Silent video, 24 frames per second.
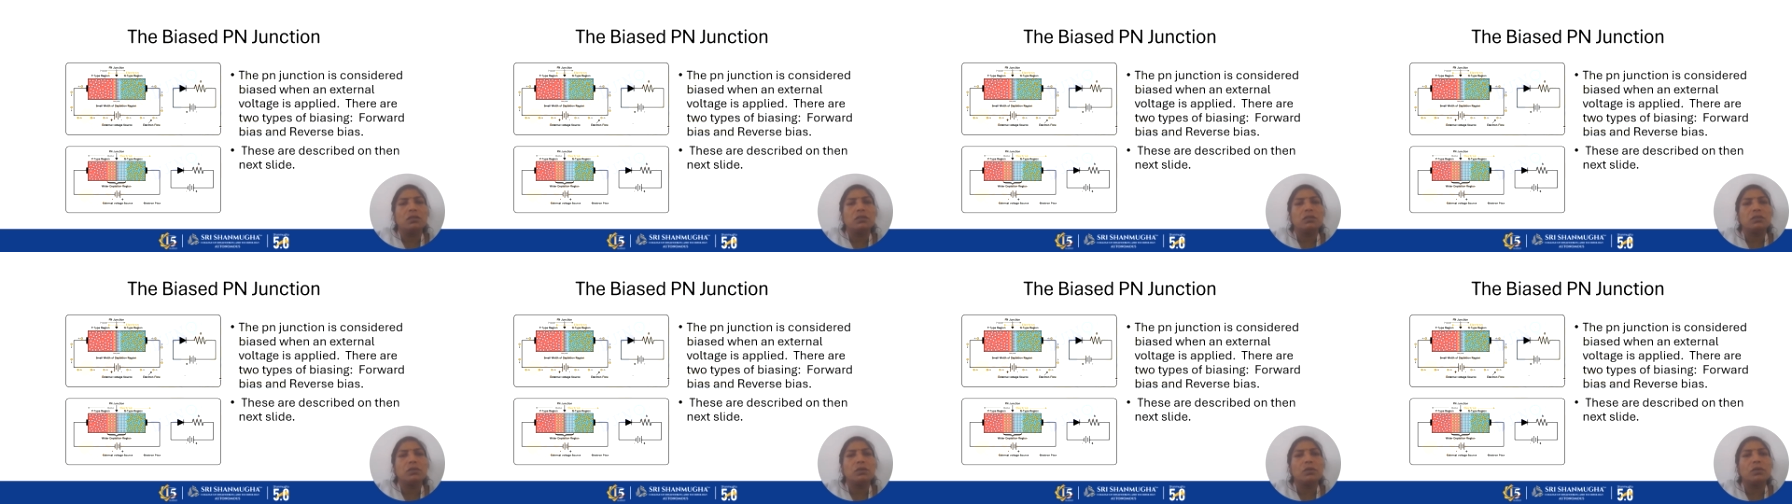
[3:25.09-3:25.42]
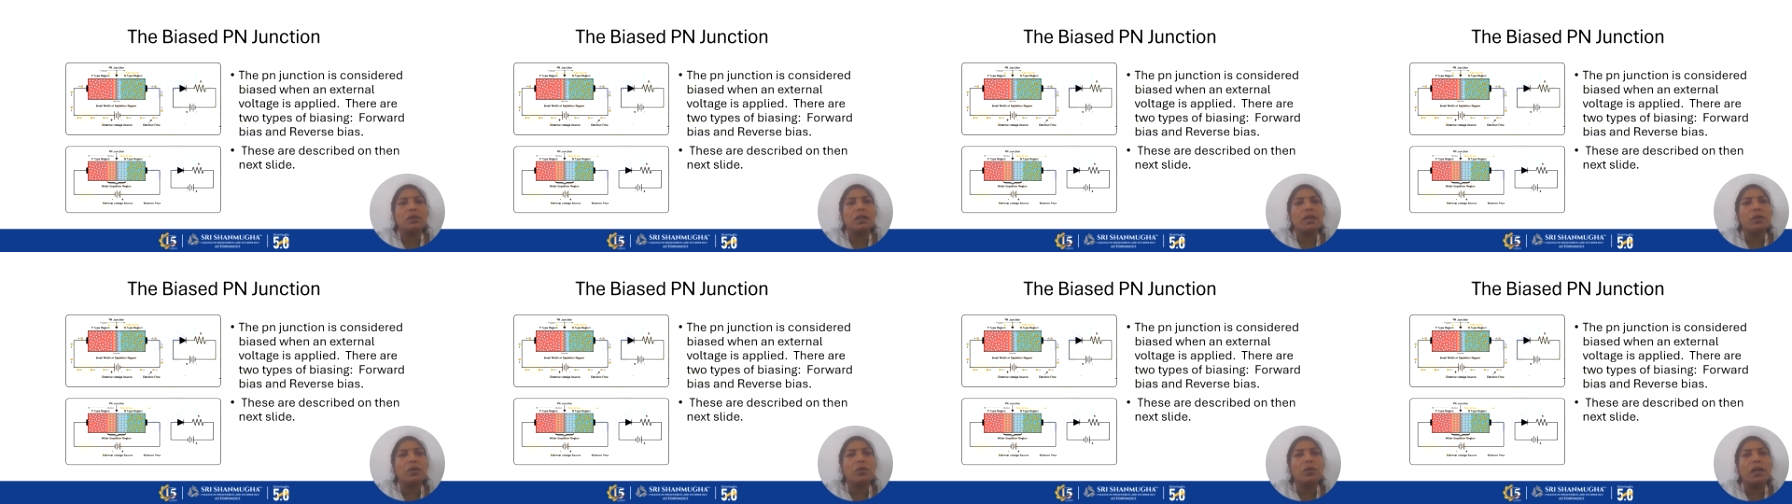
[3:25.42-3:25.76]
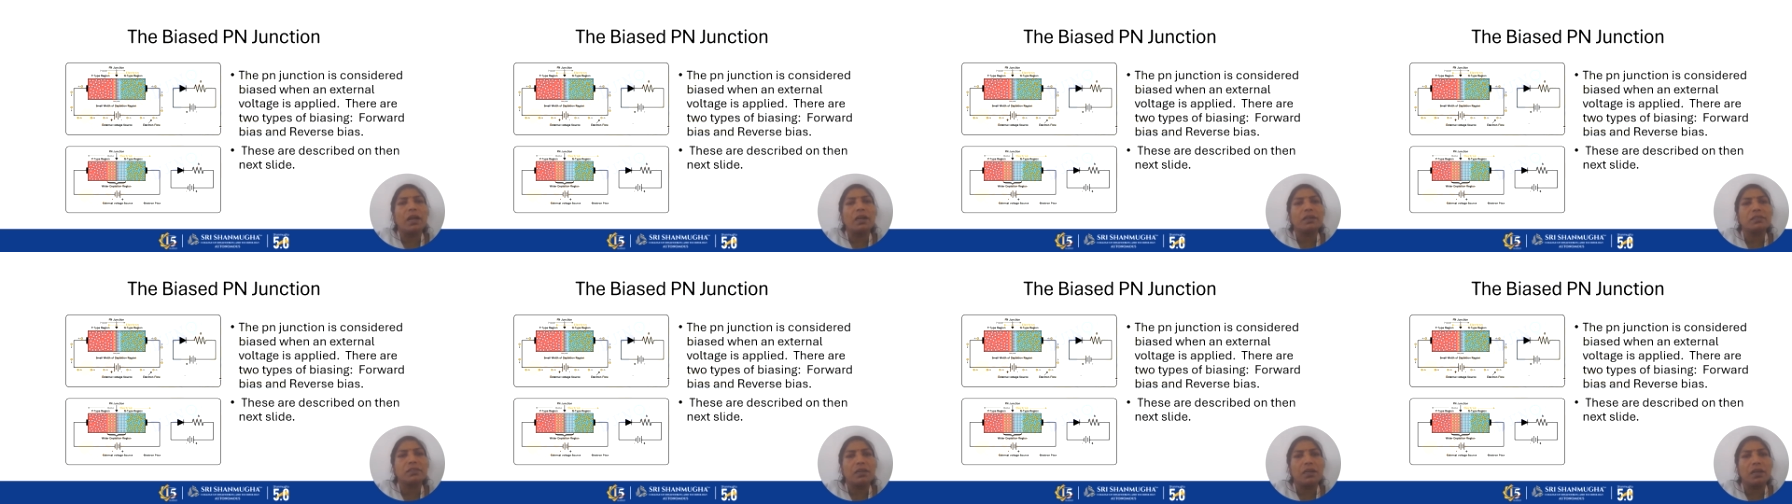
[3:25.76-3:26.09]
So diode
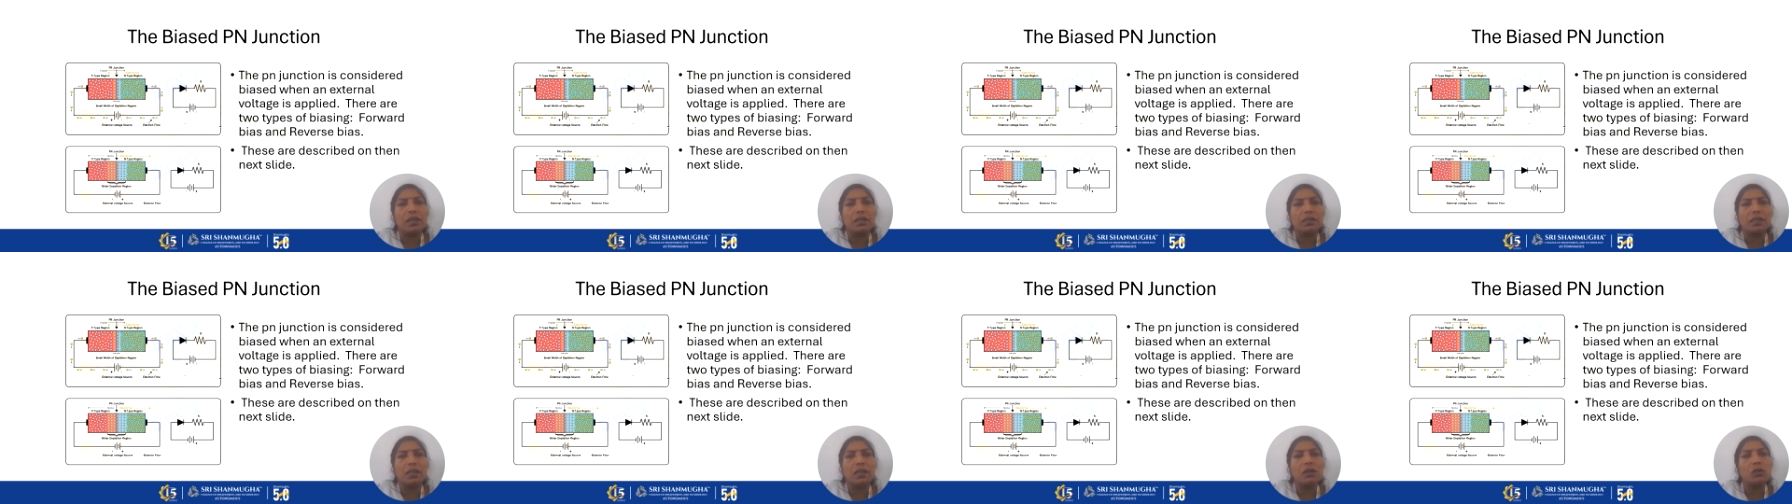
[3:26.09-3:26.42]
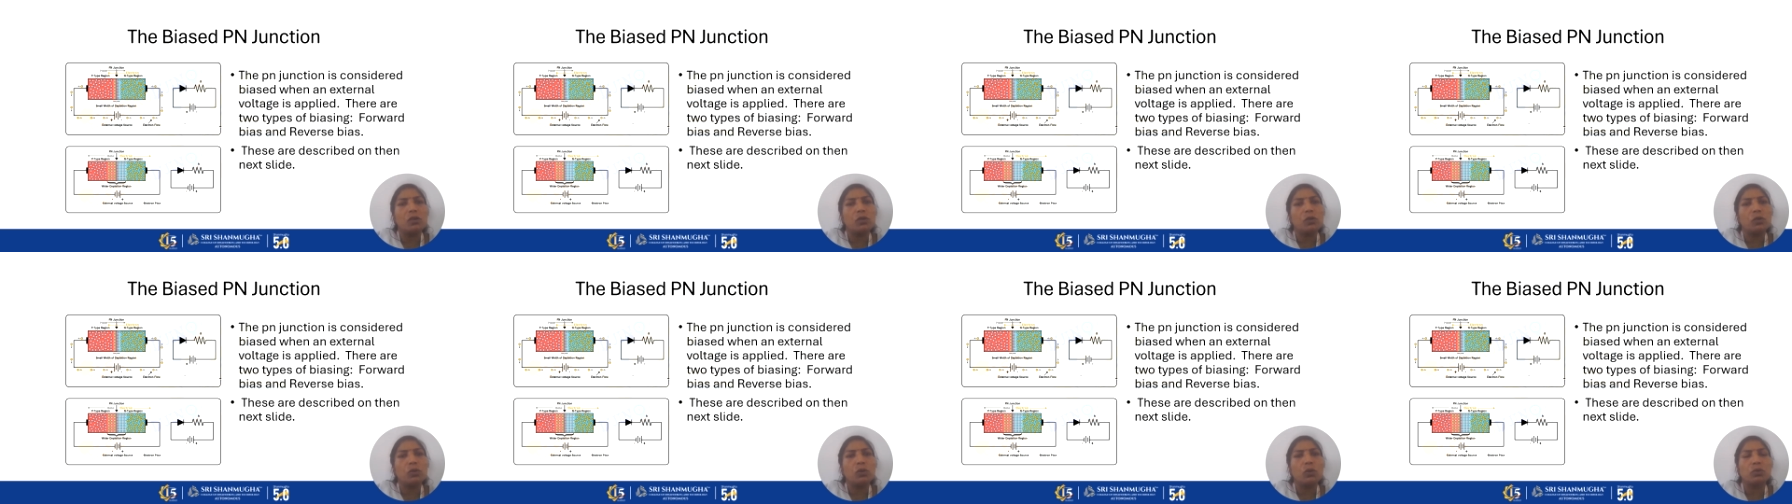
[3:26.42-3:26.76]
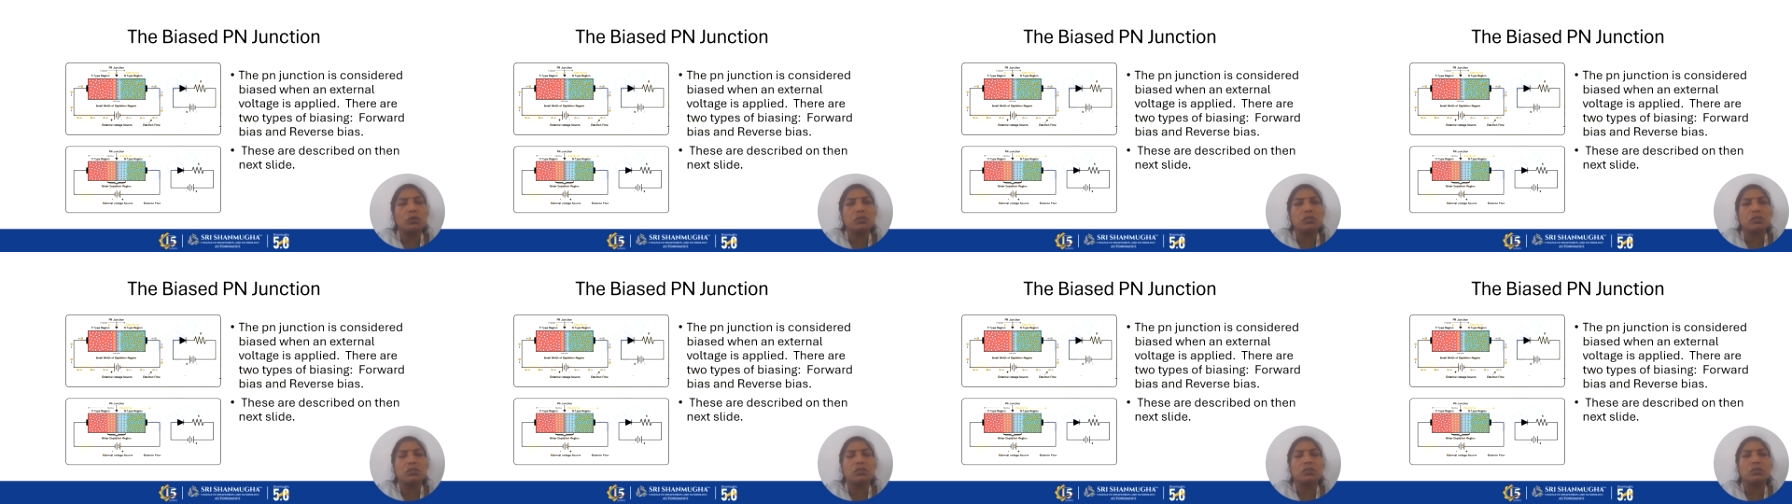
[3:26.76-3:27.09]
act like a
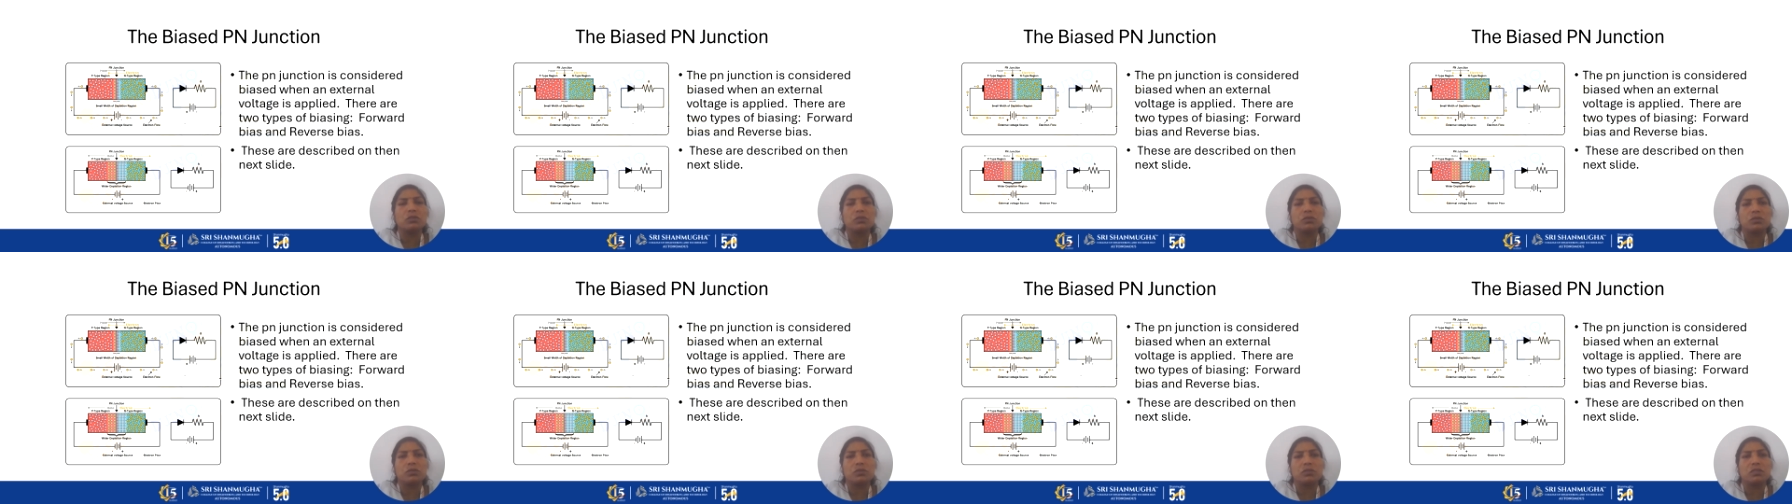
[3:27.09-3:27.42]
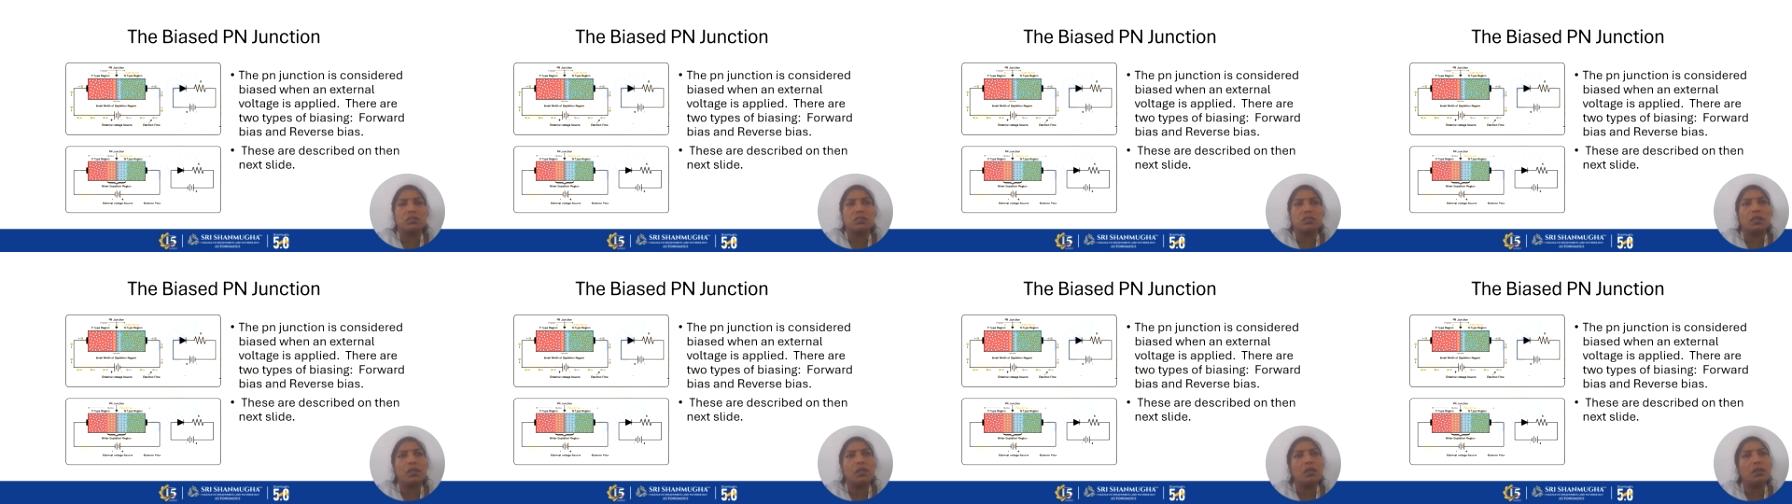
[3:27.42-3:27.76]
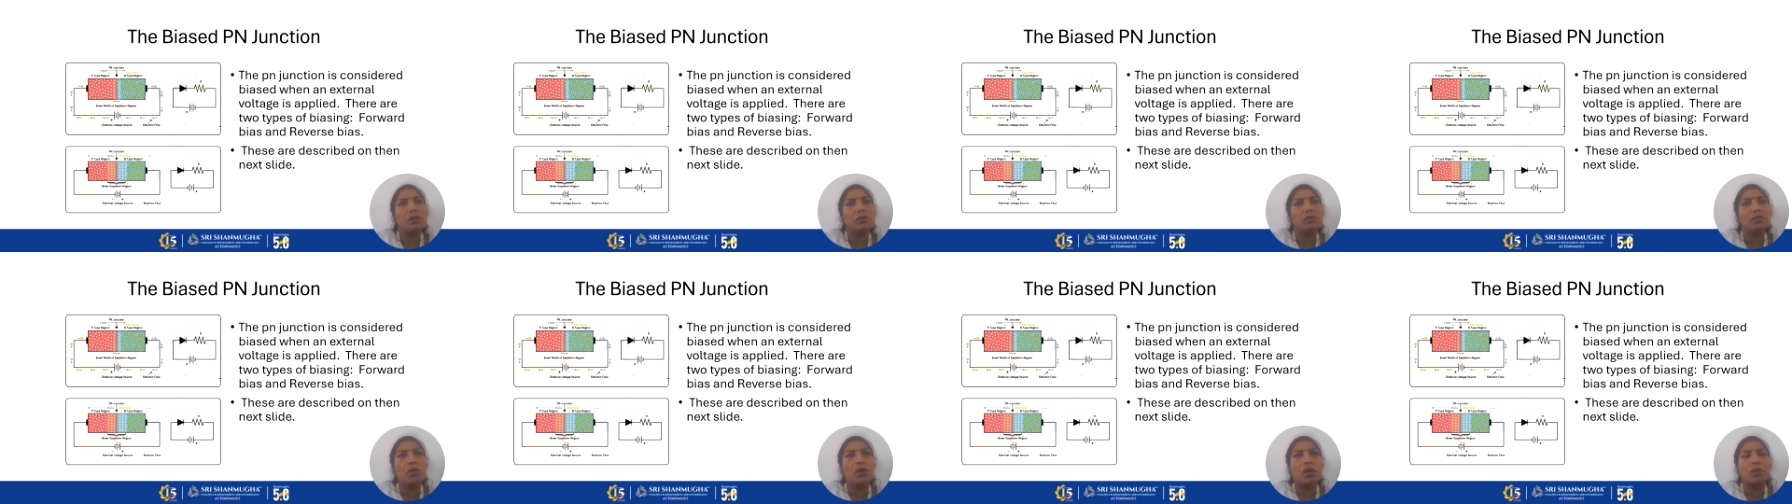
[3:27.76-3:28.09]
closed switch in
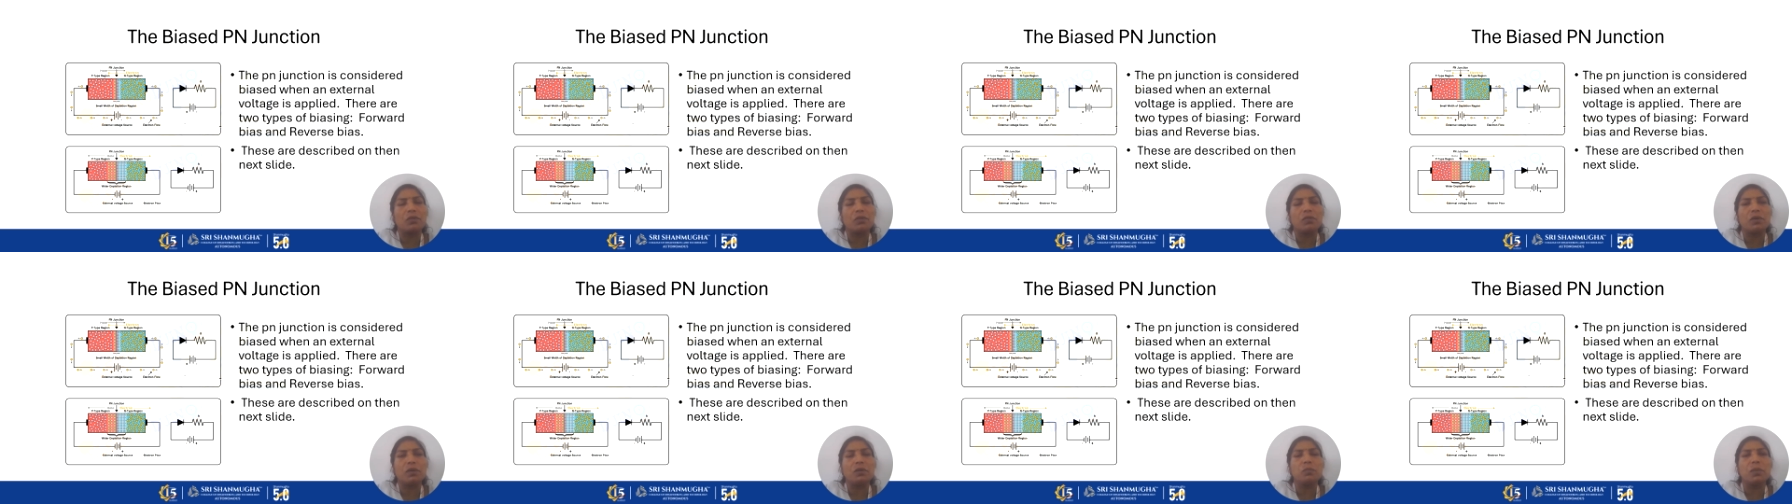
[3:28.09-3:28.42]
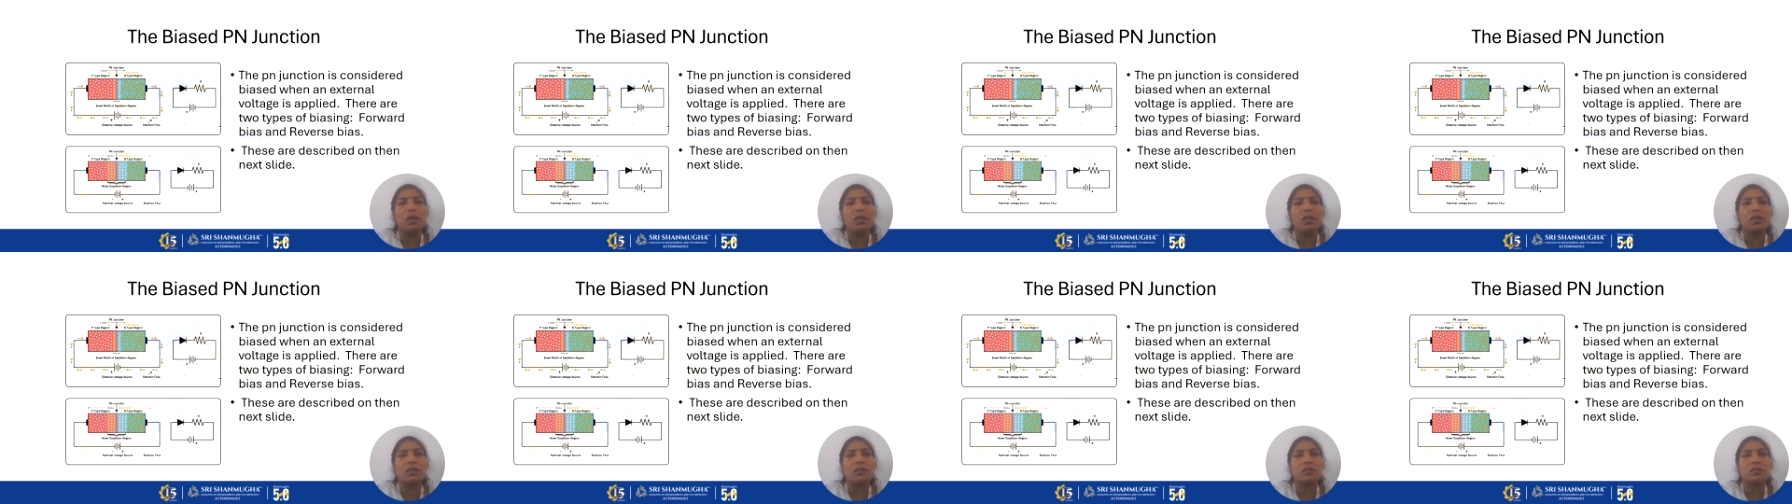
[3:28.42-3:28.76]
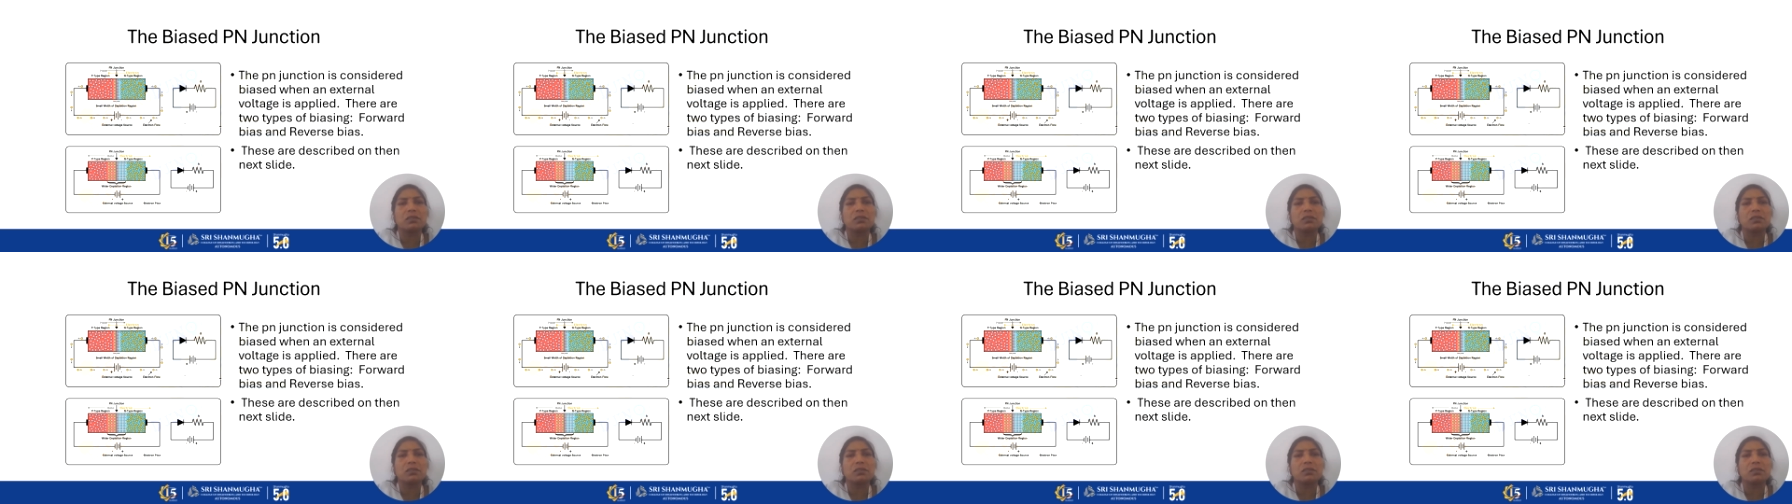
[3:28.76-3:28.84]
forward bias.